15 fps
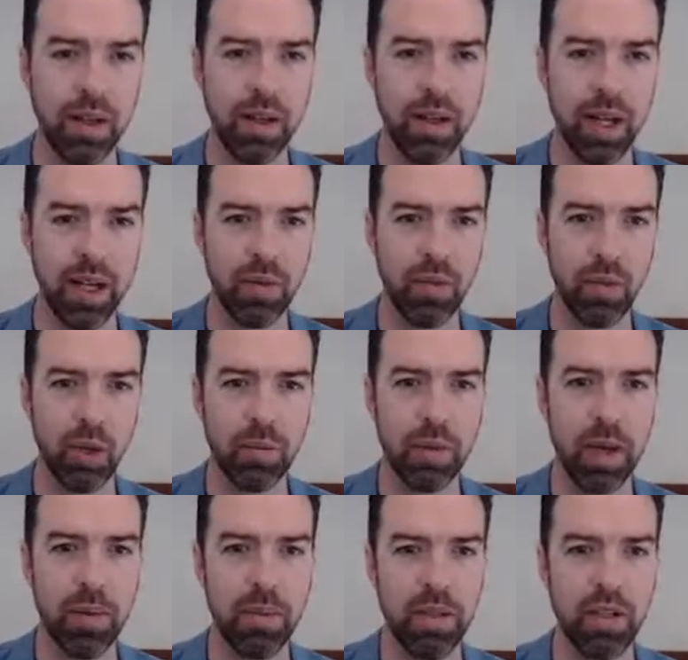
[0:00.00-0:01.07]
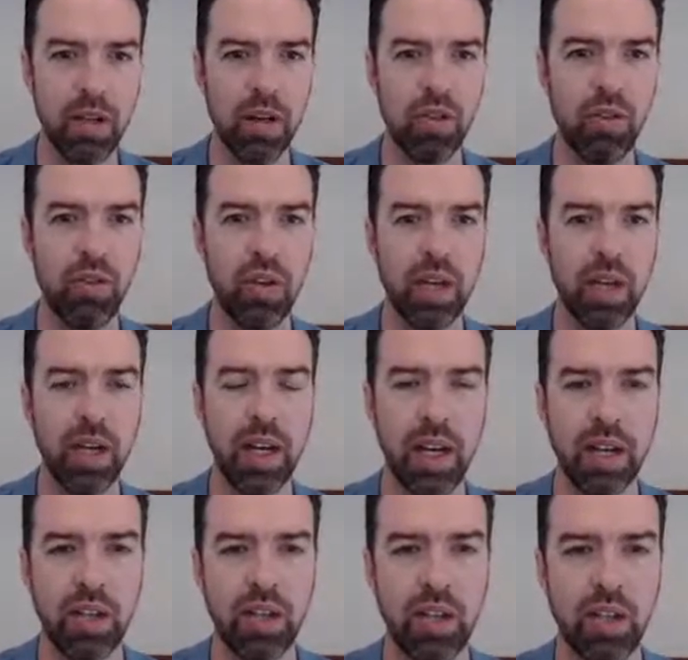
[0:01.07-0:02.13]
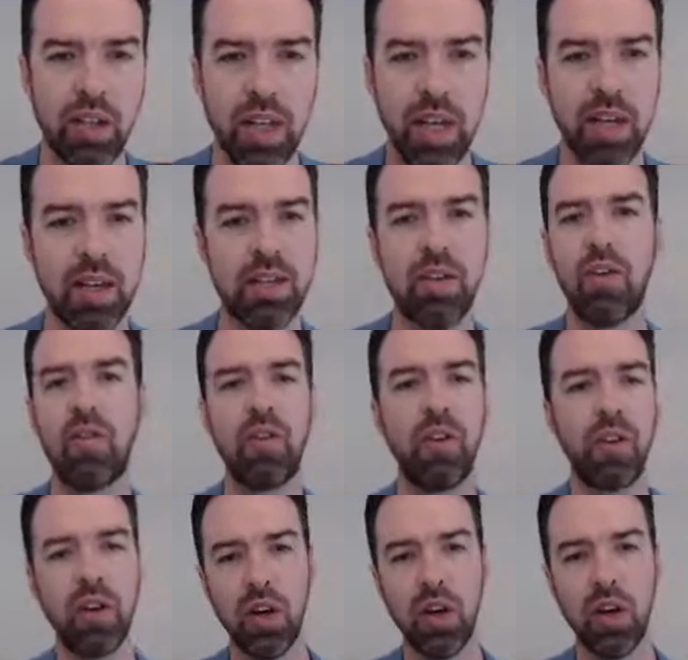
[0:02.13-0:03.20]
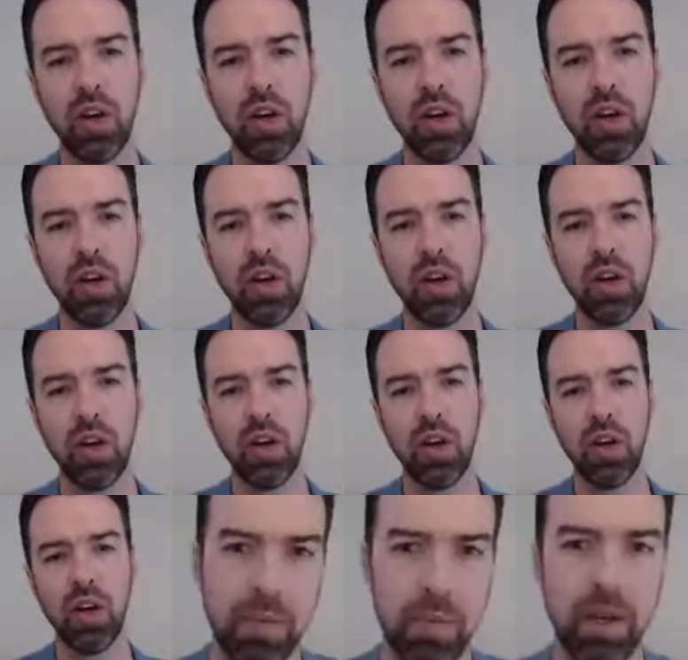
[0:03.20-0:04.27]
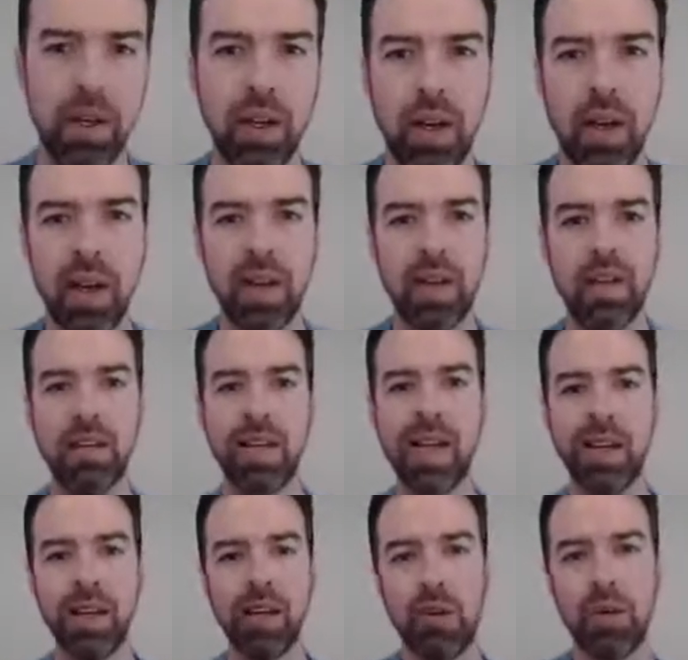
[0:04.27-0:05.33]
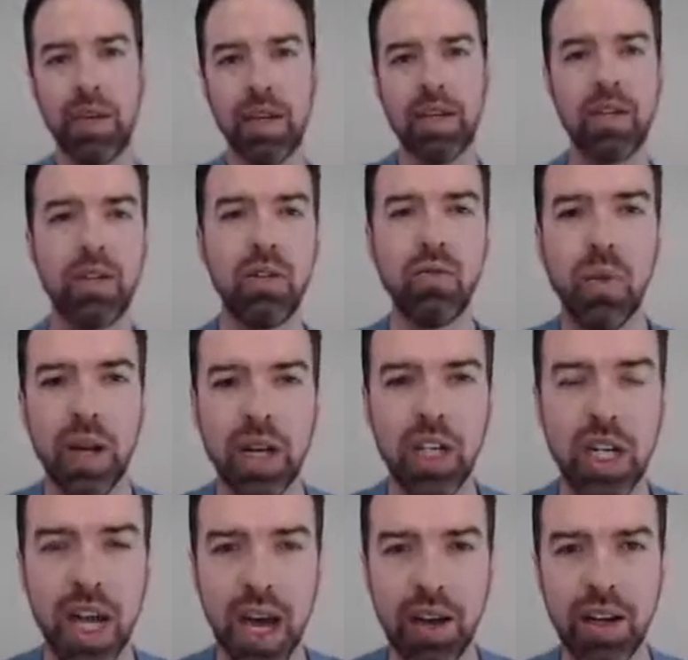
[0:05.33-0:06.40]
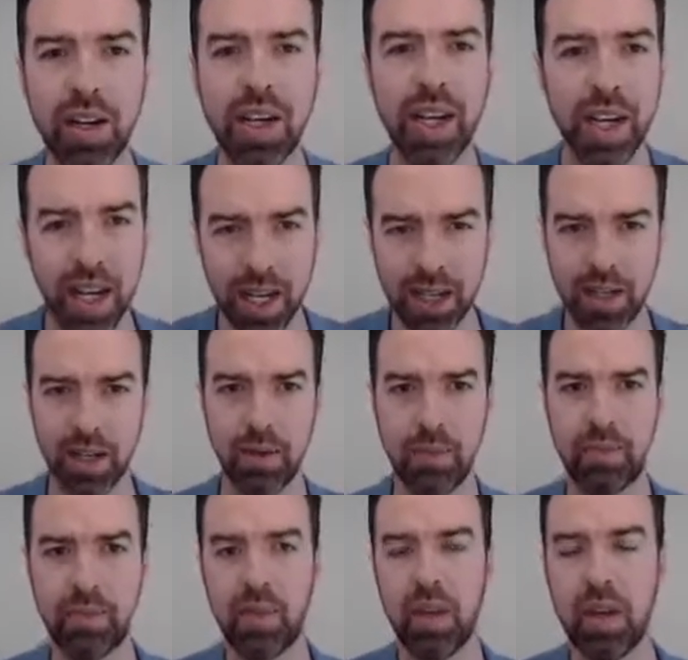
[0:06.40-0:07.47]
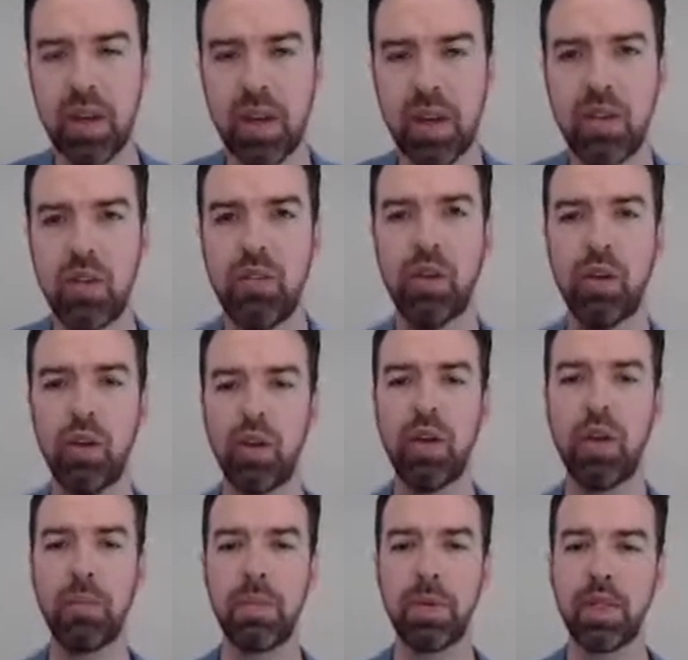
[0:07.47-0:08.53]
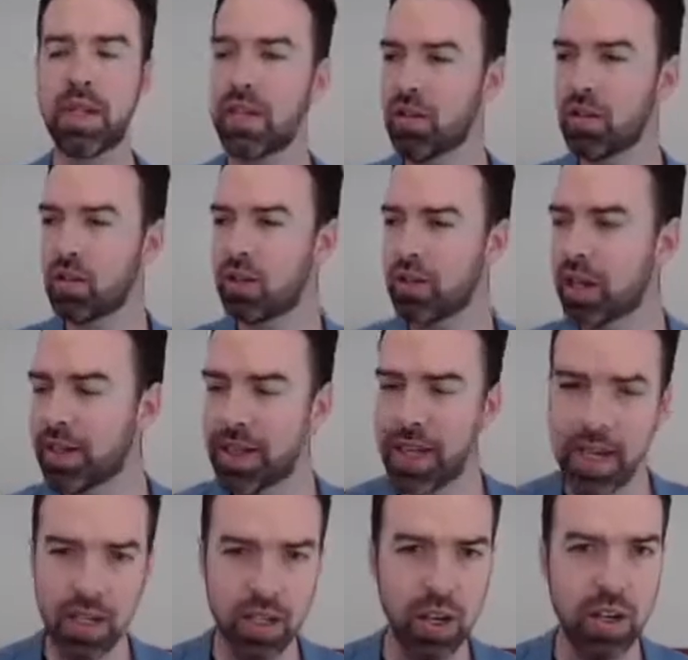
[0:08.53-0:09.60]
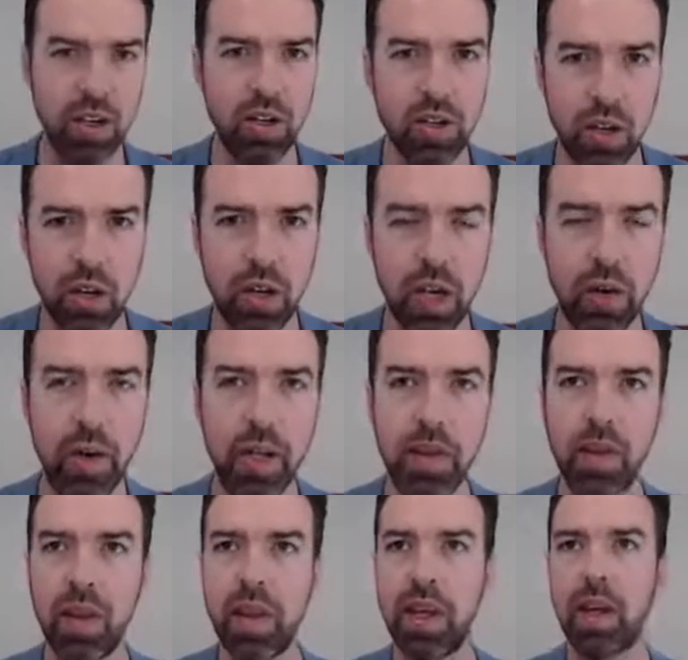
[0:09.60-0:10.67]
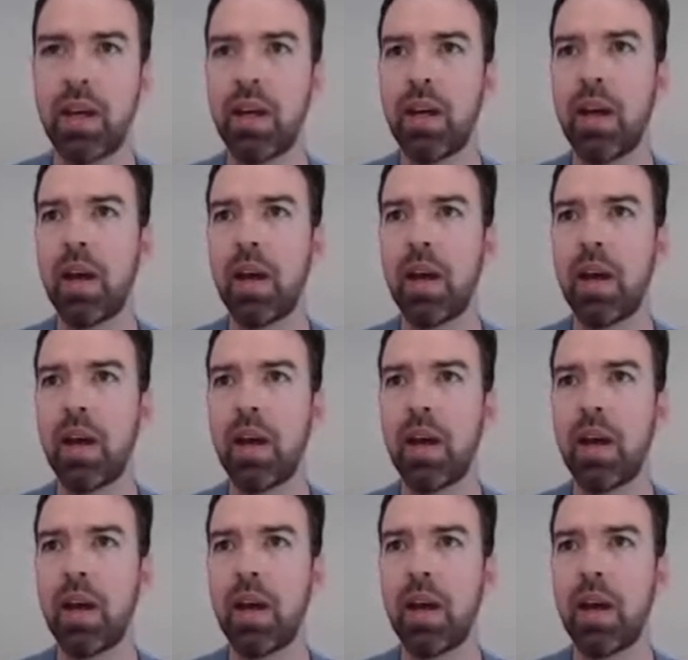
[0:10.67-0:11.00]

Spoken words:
network. Maybe it's going through your connections there. So if you don't actually know somebody, there's nothing wrong with actually reaching out and connecting. So if you're looking at a potential organization and you don't know anyone there,